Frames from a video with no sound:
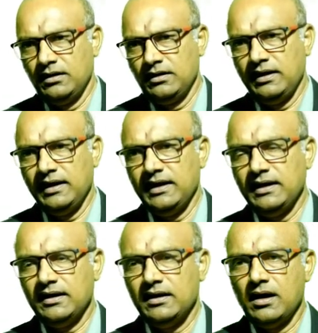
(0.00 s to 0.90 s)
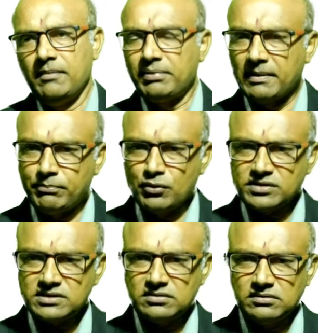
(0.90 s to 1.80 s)
He
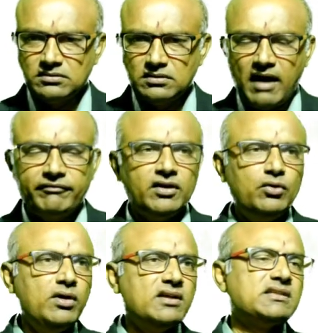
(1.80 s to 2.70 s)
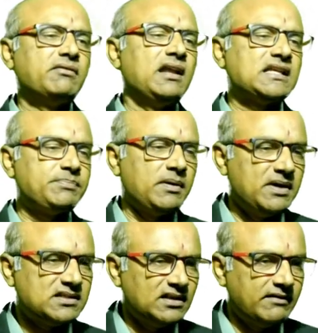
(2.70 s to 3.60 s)
proposed, after doing several
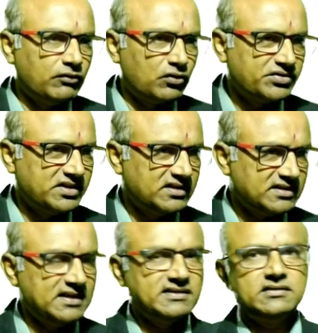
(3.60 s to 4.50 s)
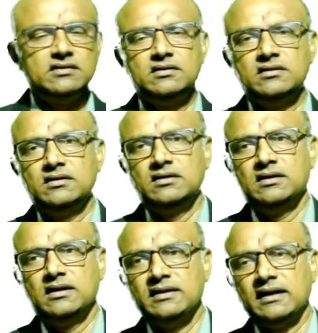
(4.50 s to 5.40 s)
experiments on the photosynthesis,
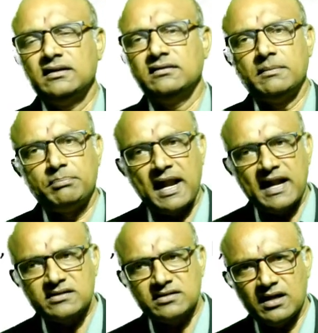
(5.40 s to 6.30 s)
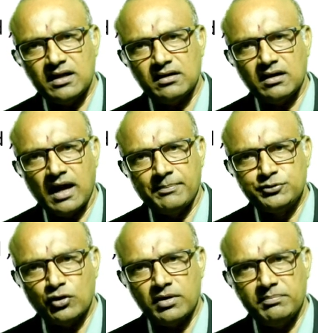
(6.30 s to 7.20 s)
that the plants are
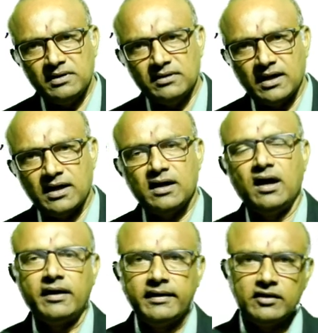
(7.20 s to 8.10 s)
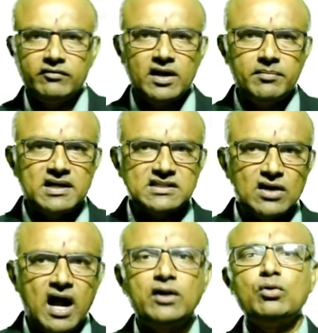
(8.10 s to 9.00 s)
absorbing the requirements
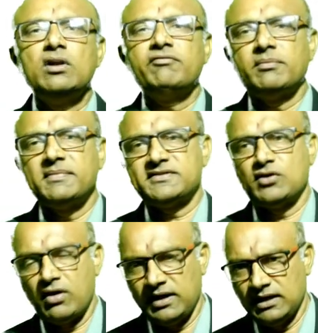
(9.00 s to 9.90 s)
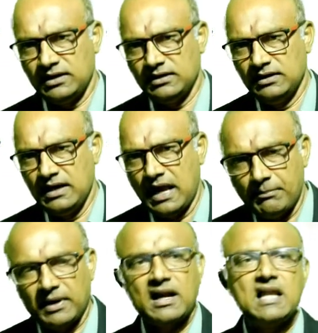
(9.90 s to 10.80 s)
not only from the soil
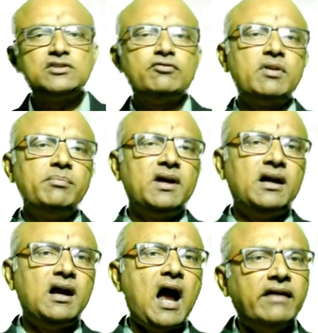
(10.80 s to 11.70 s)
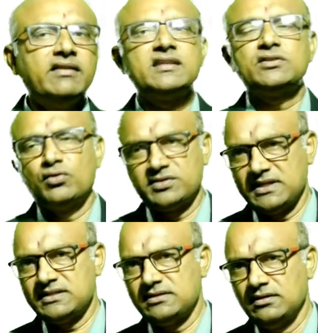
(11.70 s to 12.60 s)
but also from the other
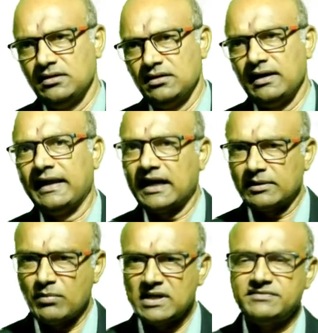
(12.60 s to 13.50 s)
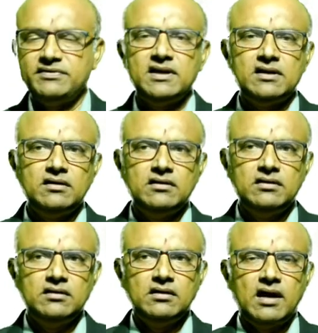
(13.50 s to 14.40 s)
sources like atmosphere
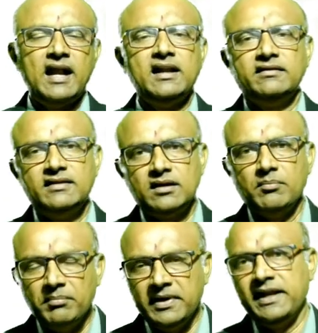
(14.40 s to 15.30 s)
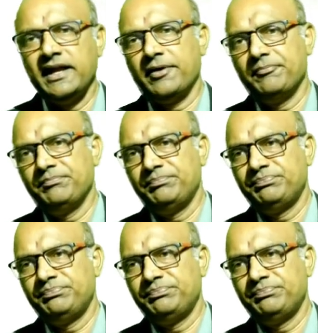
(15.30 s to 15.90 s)
and other media.